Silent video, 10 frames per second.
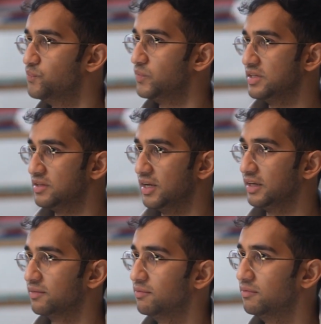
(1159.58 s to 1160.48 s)
is
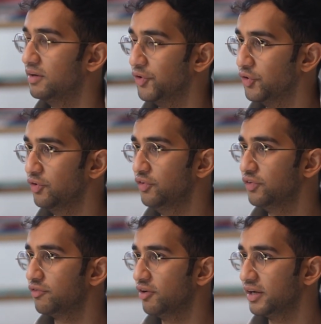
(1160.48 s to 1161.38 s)
like very good
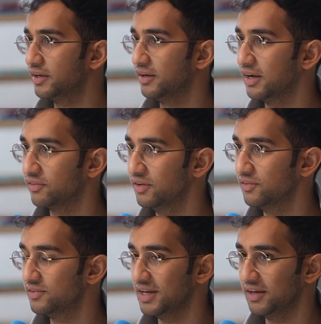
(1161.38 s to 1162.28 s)
just for like actually
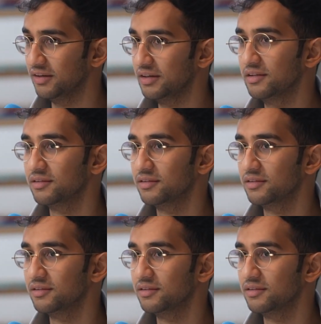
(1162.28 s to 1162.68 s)
understanding